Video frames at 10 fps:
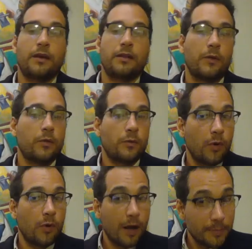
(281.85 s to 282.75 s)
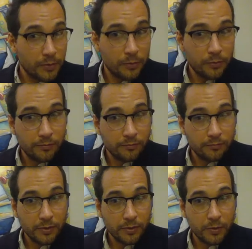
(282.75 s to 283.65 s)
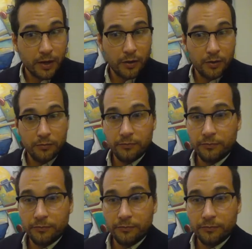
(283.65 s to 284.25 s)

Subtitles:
They will walk up to the QR code.